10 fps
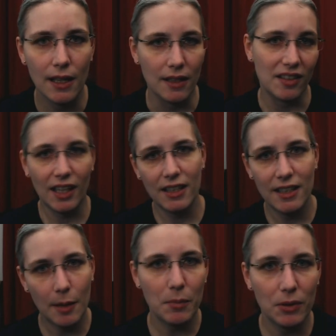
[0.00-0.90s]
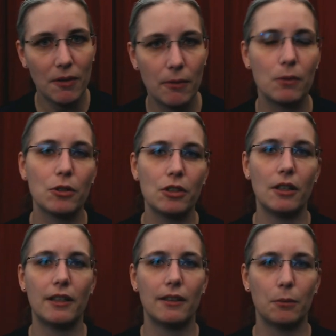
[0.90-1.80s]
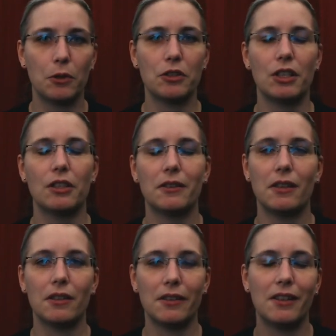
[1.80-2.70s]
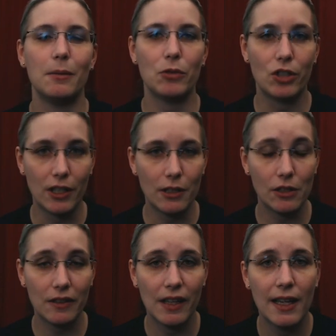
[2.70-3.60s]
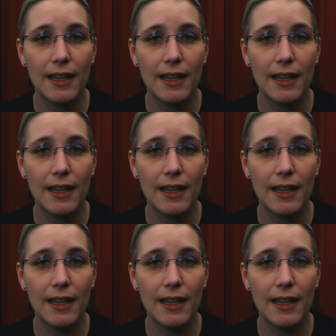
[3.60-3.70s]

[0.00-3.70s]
the second number in the version, versioning uh, scheme changes.